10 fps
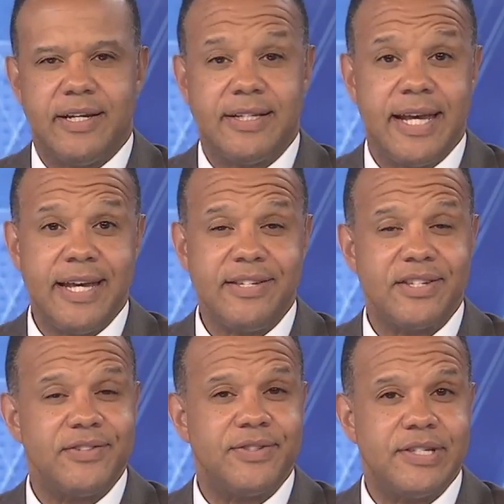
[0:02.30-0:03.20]
a
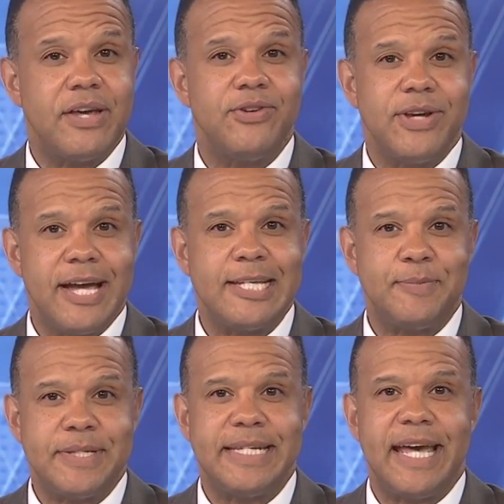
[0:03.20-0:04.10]
taste of southern
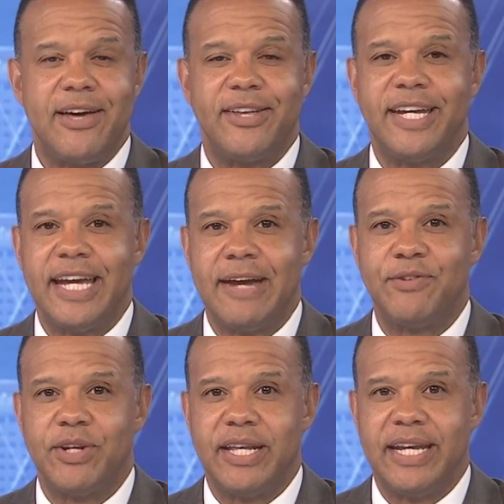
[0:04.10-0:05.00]
hospitality
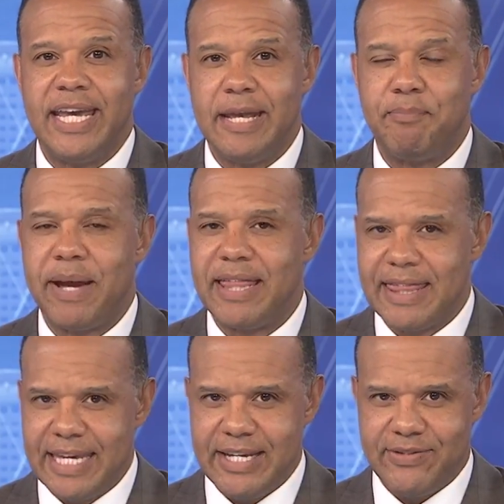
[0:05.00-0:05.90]
after getting hit by
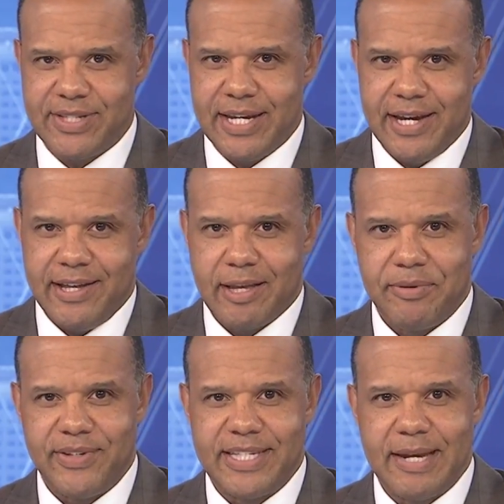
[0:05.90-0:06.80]
thieves.
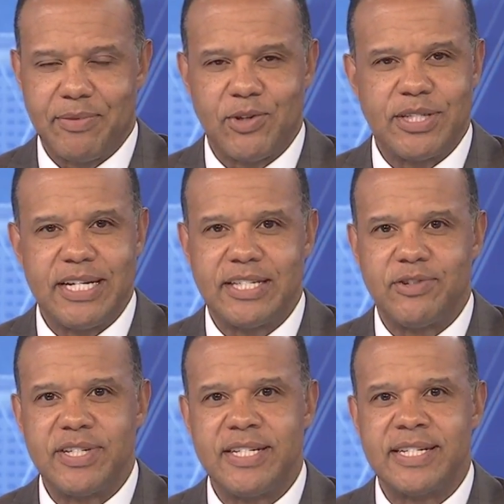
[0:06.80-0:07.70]
WVTM 13's
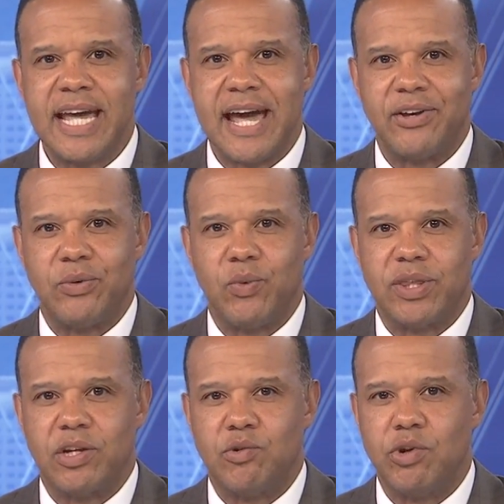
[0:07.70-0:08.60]
Larissa Scott on
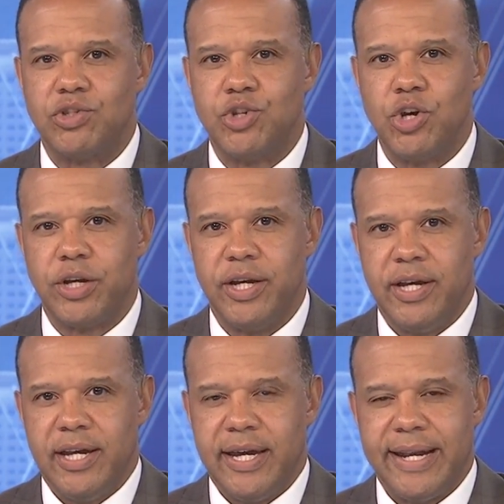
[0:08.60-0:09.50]
what the crooks took
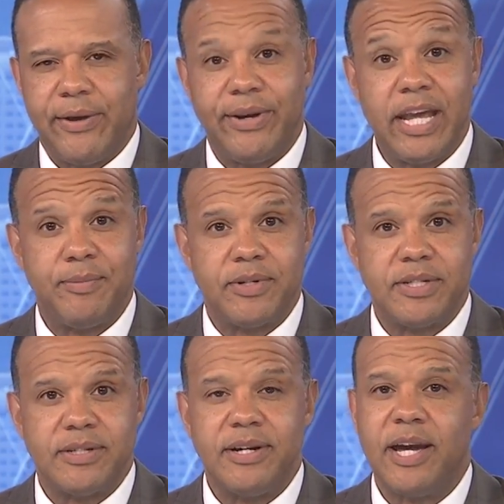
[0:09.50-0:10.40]
and how
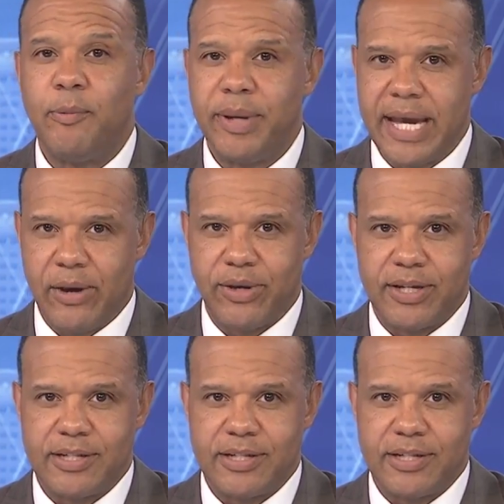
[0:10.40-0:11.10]
neighbors are helping out.